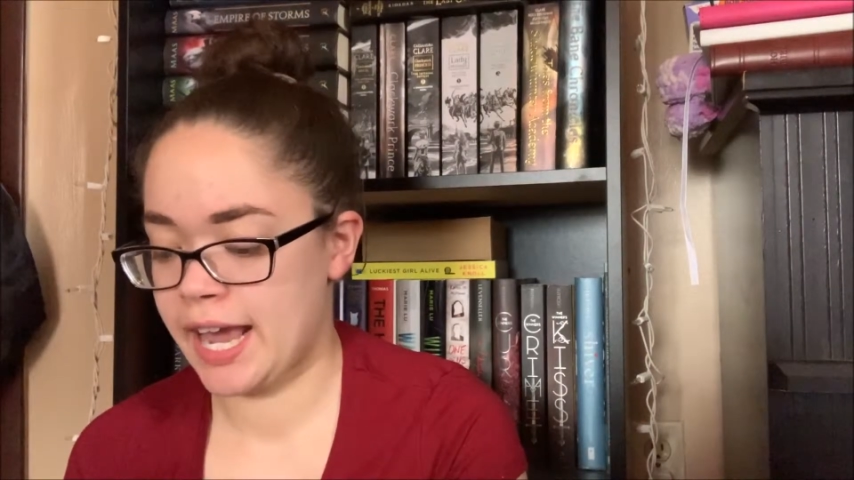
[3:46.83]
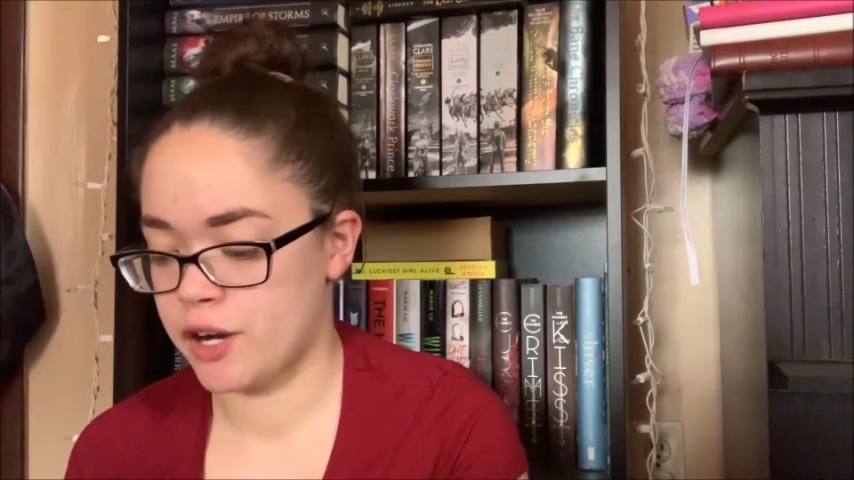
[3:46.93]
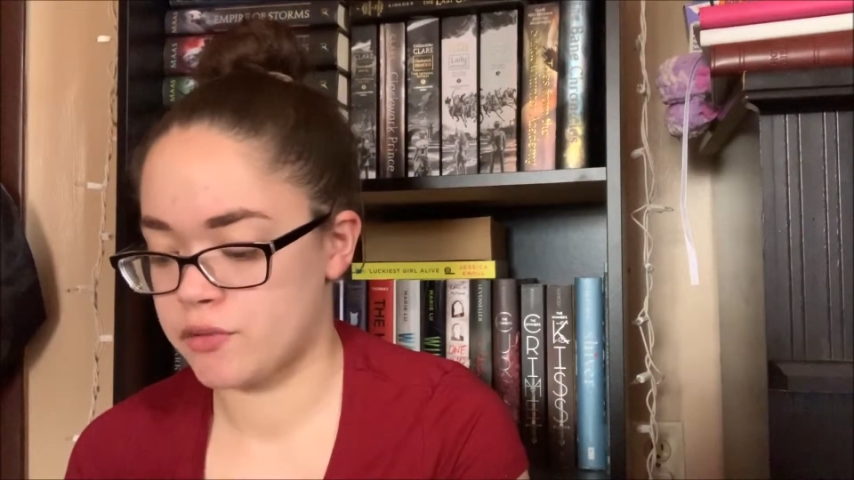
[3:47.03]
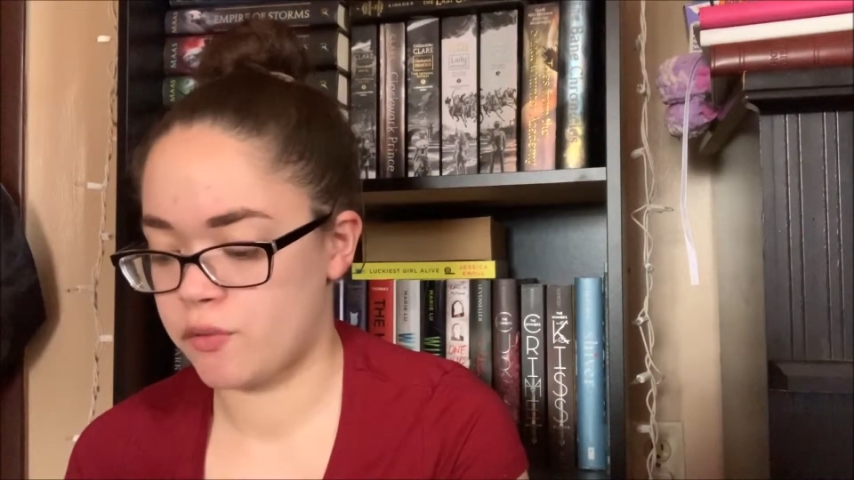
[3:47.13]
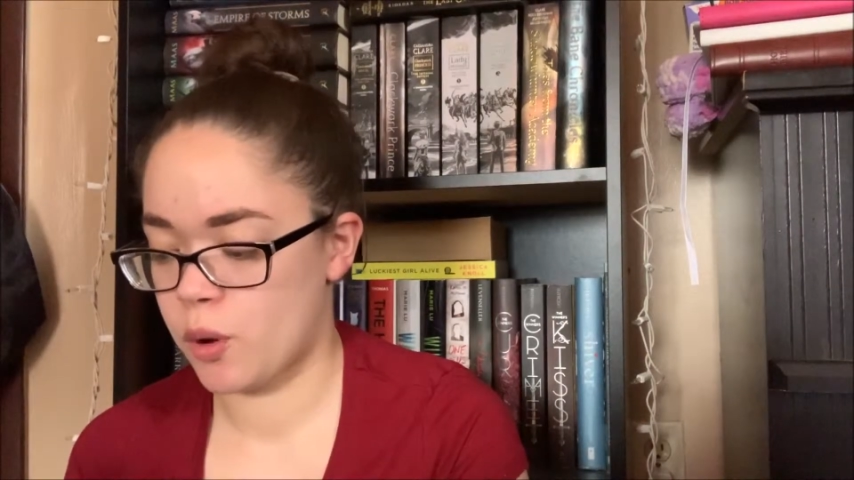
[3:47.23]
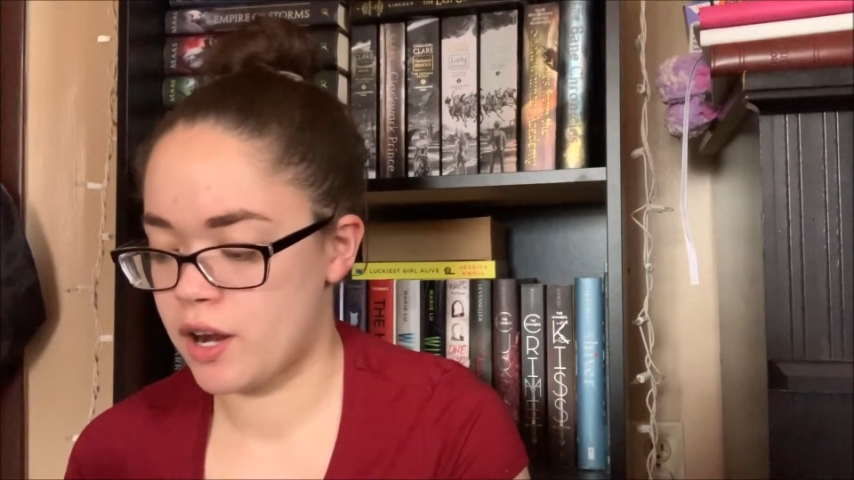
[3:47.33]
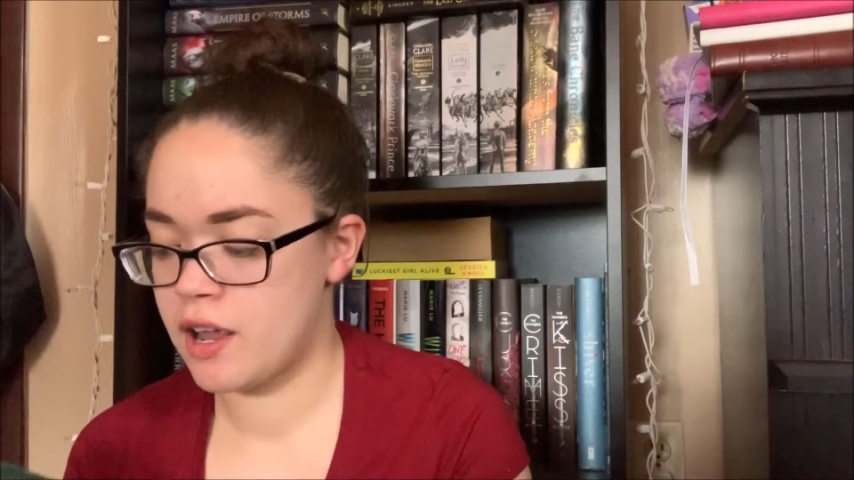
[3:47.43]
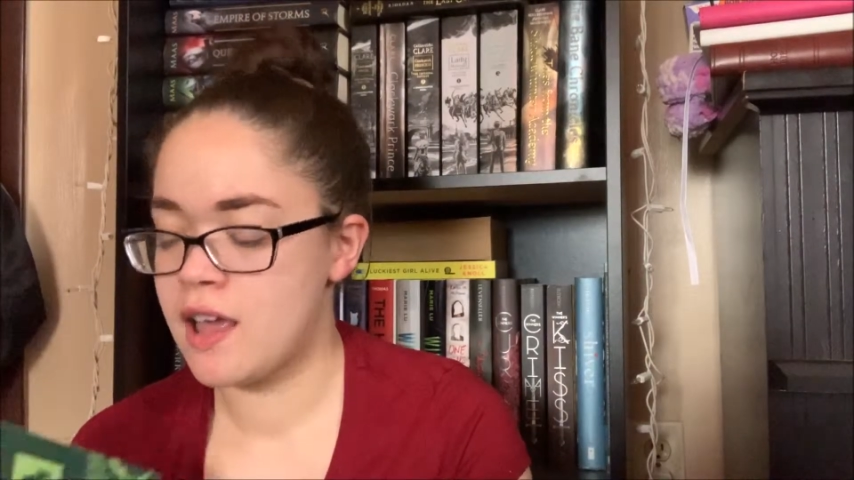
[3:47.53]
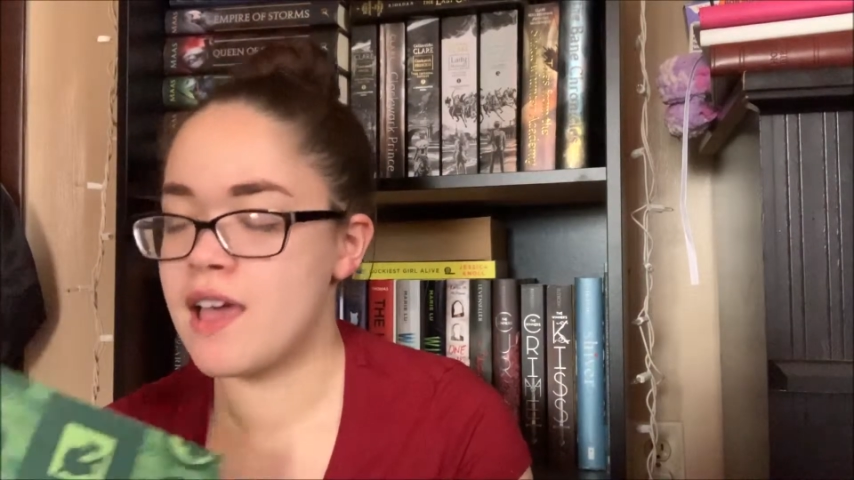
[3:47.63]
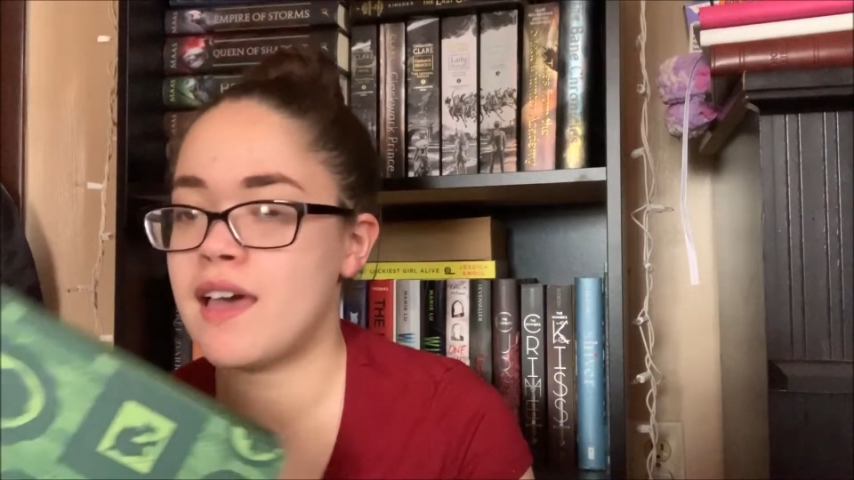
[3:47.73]
cared for?
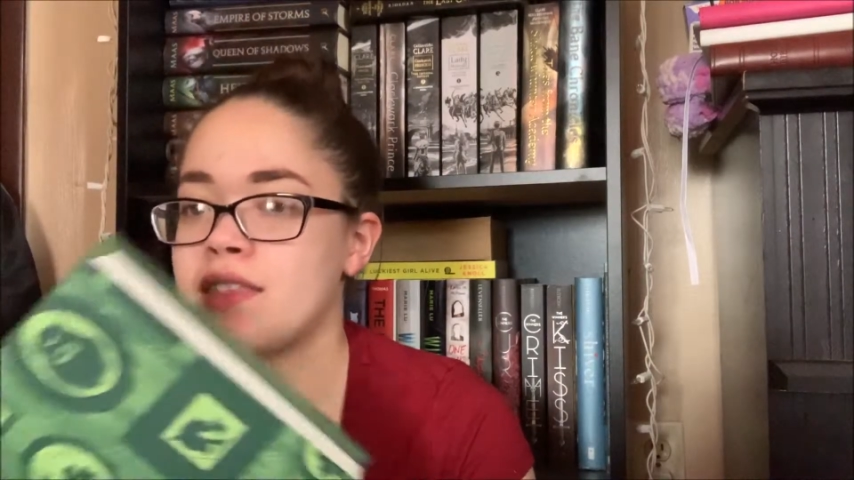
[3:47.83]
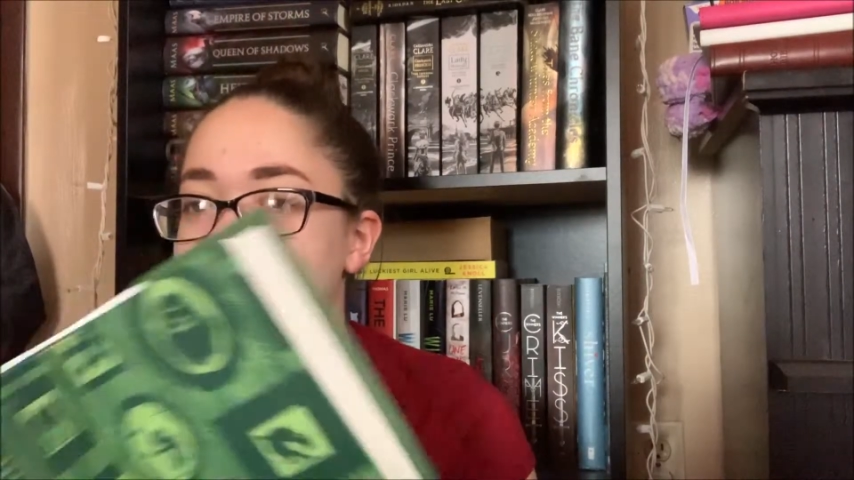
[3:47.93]
And